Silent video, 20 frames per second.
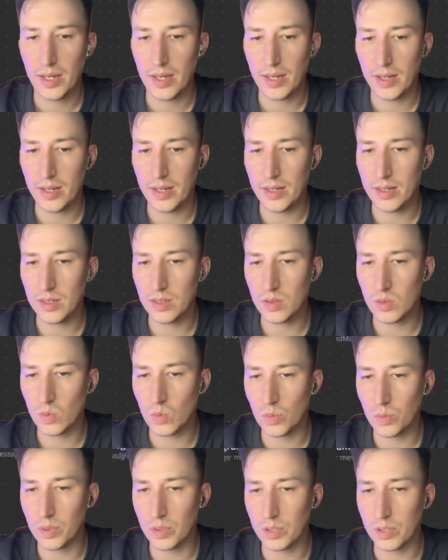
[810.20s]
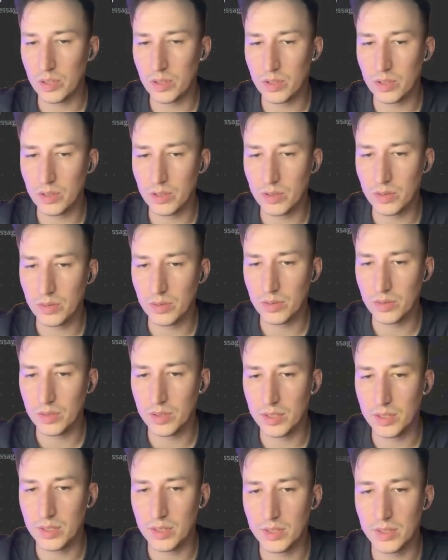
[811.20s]
and what I'm gonna do
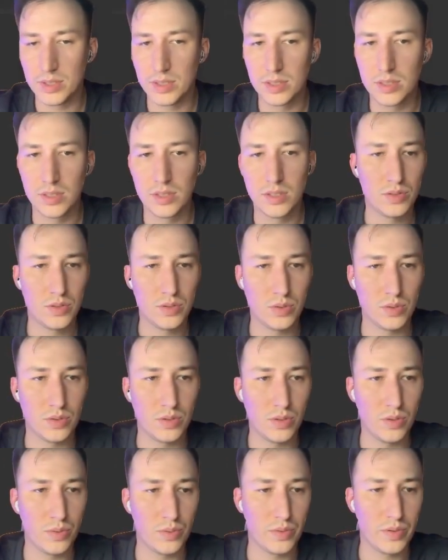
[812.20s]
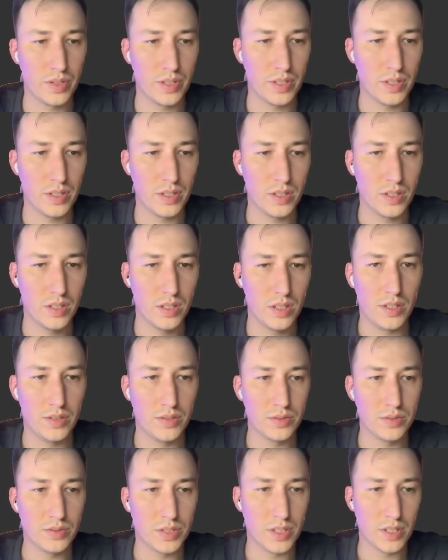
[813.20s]
is to go there
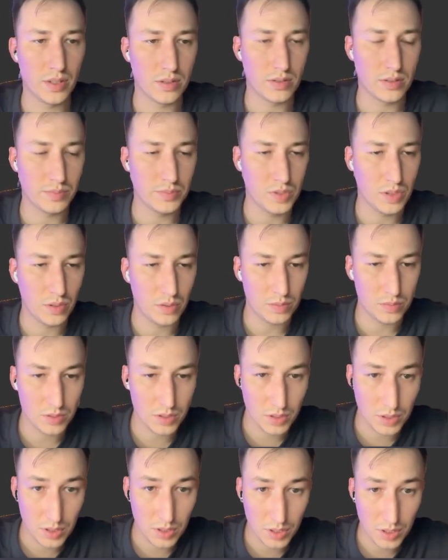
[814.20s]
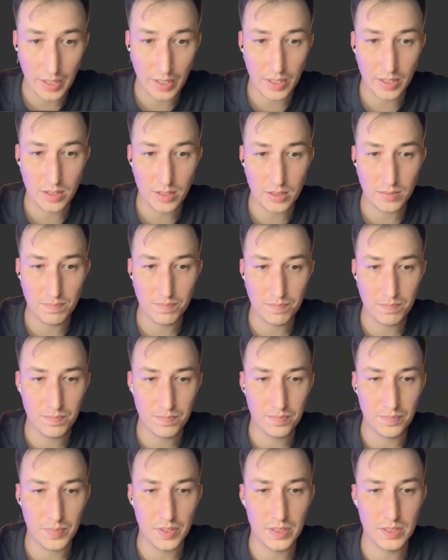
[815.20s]
into Telegram node, and
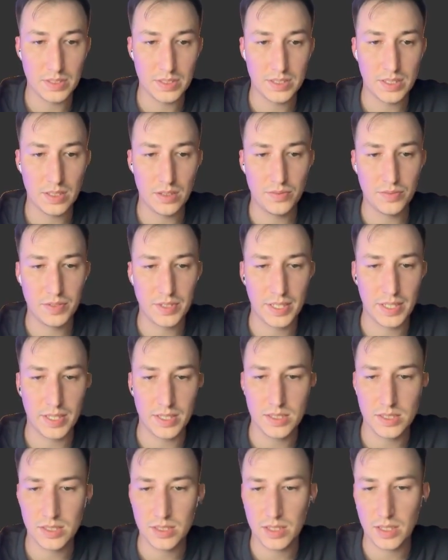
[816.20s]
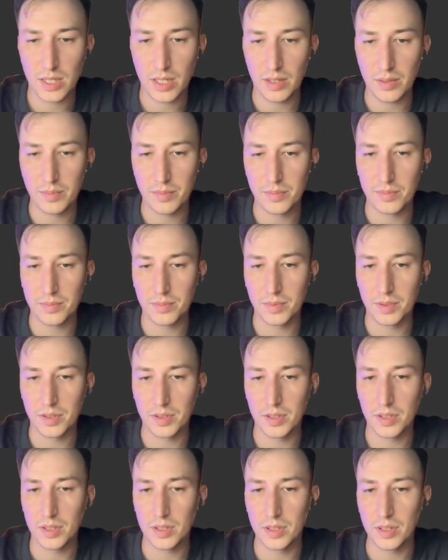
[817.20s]
instead of text I'm
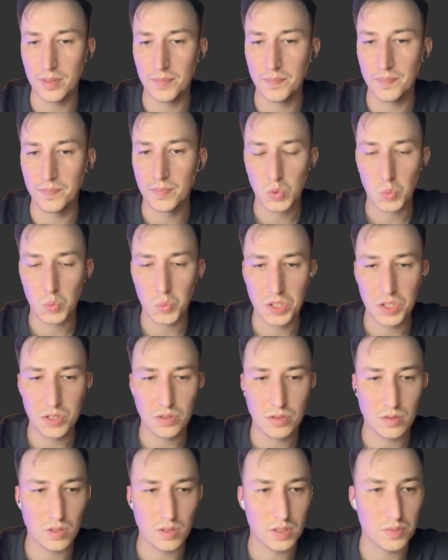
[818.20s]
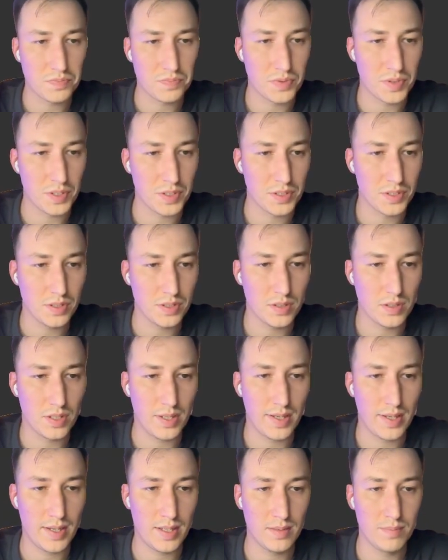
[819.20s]
gonna switch to expression
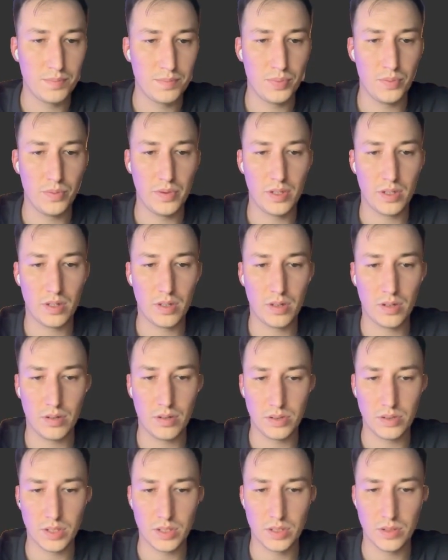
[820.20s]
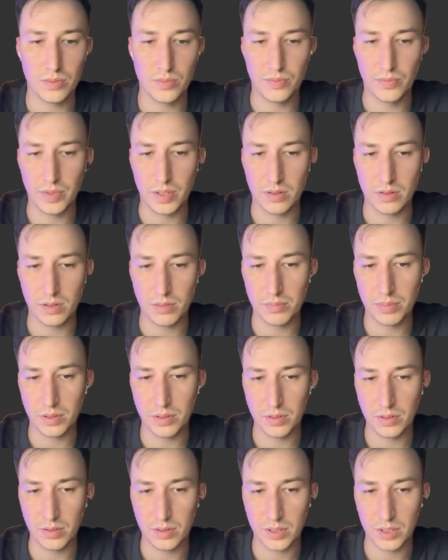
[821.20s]
and put the content
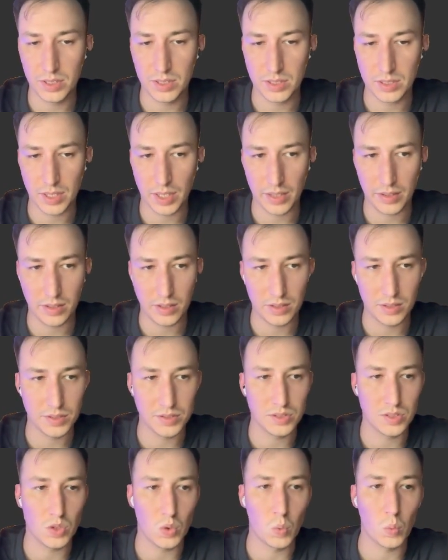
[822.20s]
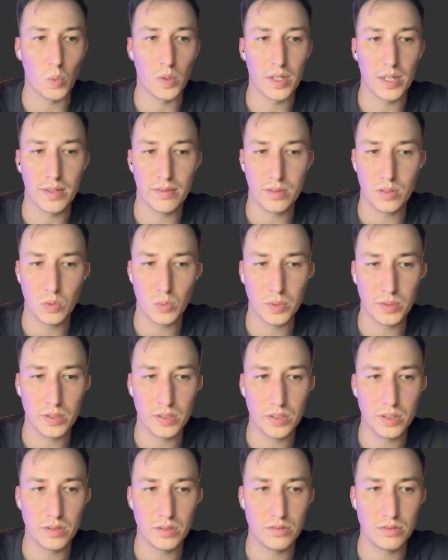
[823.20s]
variable inside here. So whatever we're
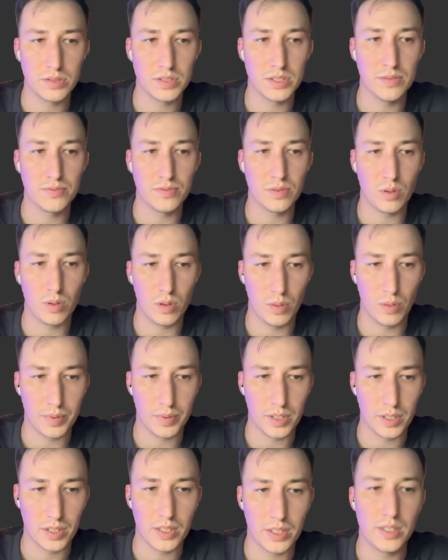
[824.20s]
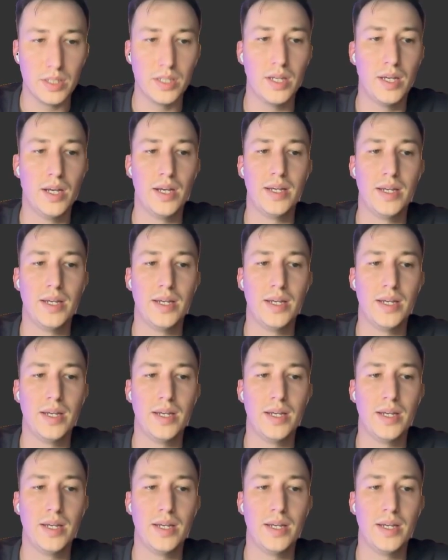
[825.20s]
gonna receive from OpenAI